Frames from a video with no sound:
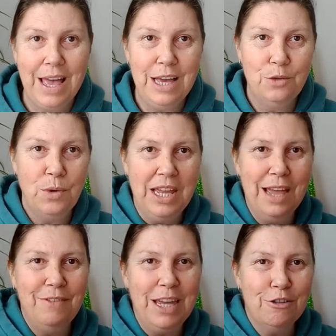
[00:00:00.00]
card we
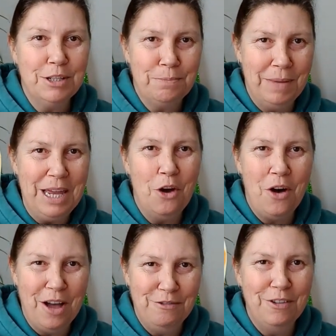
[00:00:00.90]
have here is
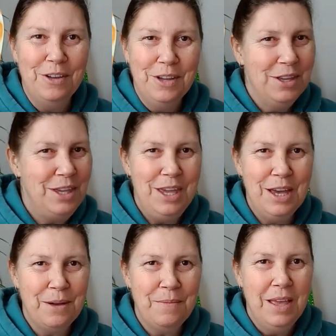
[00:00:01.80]
Beehive.
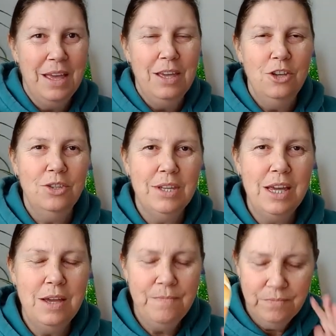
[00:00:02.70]
Yeah, you
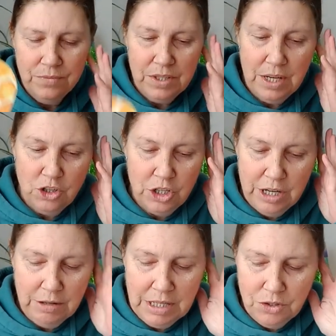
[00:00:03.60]
see,
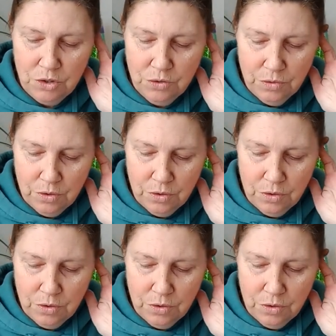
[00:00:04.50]
Sagittarius,